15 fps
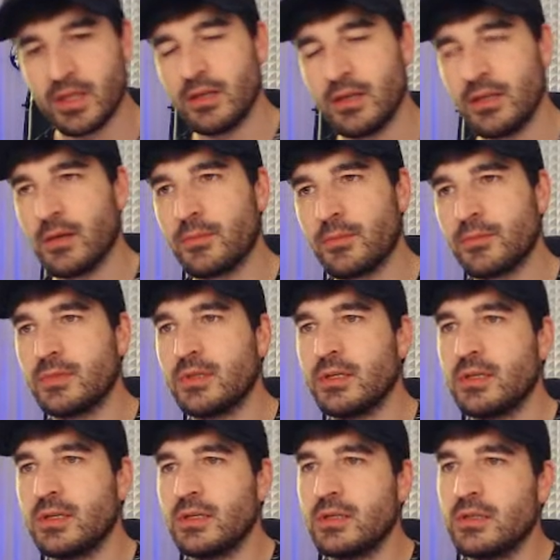Yeah.
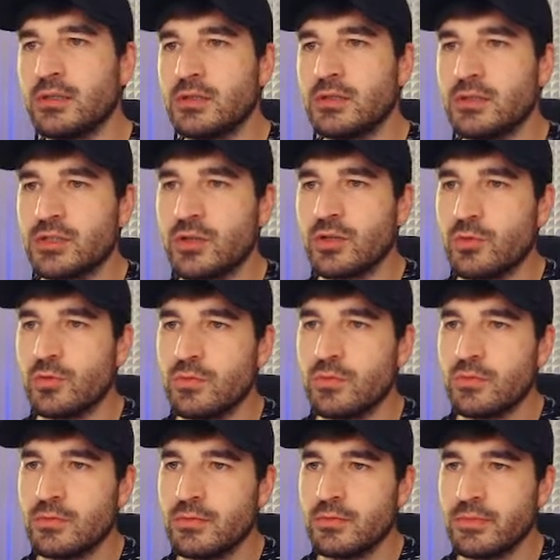So
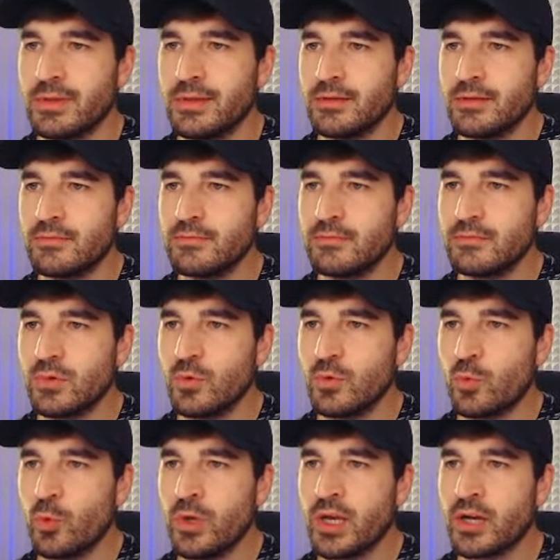
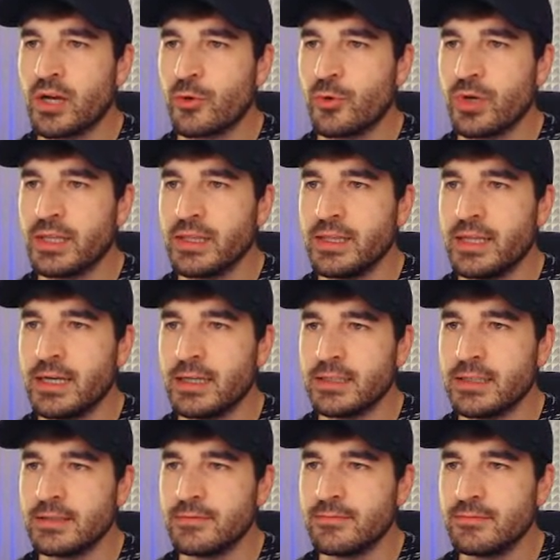we agreed
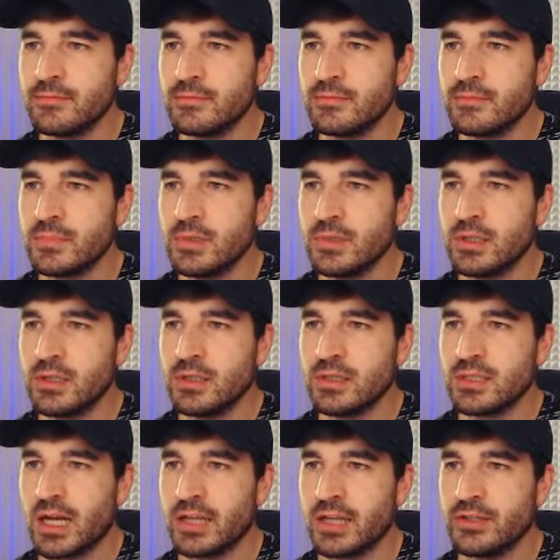that
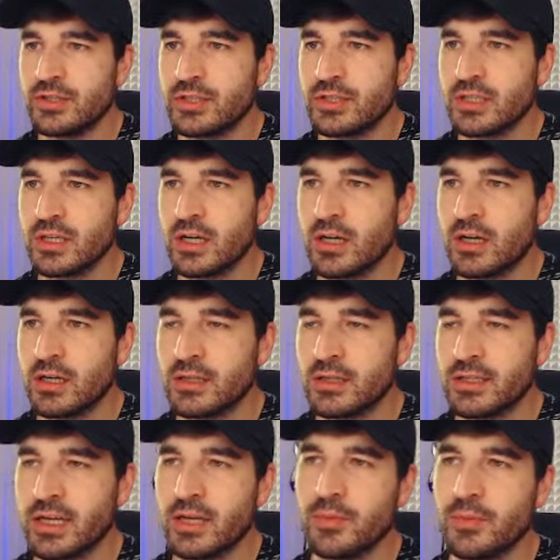sliders are a
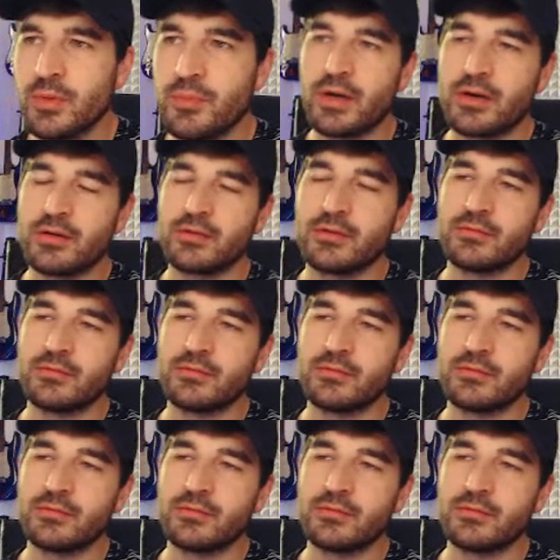tiny bit better,